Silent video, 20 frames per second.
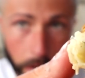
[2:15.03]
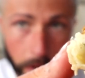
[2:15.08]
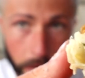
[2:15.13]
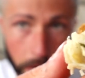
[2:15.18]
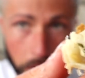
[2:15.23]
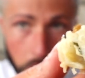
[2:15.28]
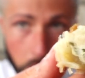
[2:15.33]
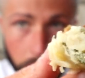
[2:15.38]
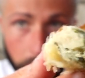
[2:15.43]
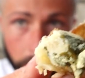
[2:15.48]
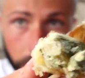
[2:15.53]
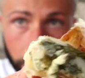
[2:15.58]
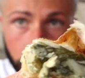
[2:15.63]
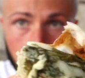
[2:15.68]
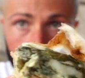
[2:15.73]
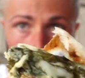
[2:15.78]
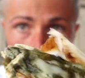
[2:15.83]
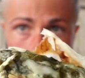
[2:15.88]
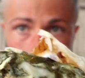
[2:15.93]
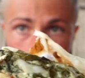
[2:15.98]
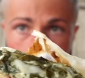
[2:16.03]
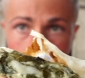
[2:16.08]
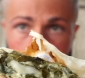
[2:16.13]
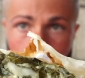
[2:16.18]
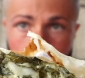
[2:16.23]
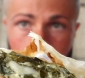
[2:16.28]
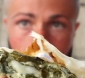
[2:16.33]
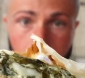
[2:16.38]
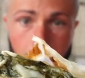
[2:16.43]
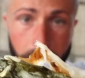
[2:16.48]
see the cheese,
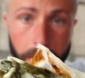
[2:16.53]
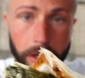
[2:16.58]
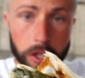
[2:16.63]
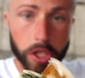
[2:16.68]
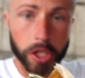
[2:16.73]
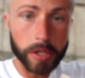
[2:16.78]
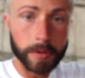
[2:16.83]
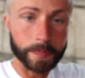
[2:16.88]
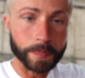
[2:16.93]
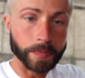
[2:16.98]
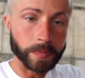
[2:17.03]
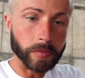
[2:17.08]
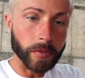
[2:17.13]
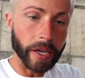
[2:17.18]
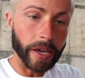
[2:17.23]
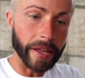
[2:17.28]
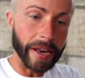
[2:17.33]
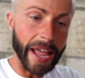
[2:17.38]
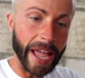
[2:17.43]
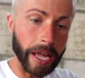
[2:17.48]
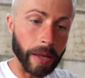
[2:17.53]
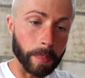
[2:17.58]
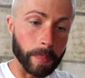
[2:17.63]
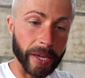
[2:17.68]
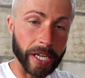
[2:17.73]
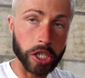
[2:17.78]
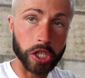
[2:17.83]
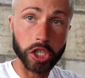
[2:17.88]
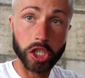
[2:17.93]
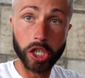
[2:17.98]
the spinach and egg
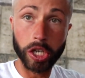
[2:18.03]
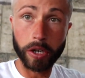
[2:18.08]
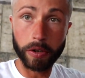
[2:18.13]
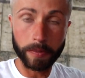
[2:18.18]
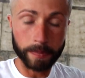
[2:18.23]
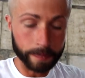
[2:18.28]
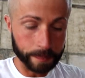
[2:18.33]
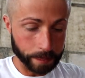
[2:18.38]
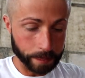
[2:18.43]
mixture.